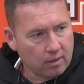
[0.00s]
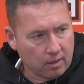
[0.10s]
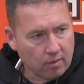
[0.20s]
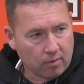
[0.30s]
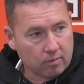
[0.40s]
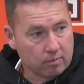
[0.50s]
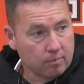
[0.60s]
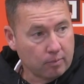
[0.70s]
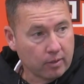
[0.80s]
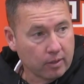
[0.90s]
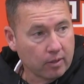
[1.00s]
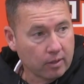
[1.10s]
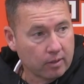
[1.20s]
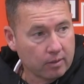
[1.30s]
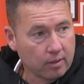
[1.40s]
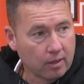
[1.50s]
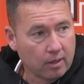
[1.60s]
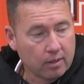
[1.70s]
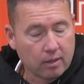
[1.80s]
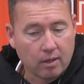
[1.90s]
They were pretty good.
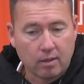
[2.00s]
And